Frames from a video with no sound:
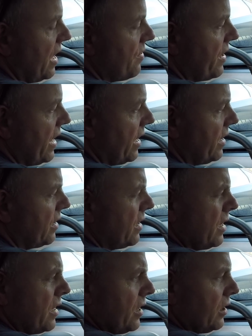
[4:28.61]
And then,
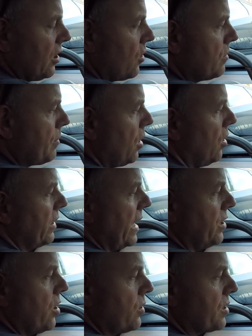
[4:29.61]
lo and behold,
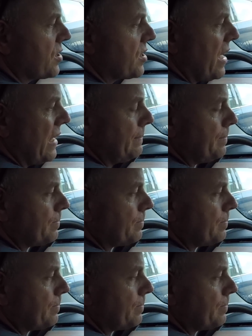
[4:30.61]
I noticed that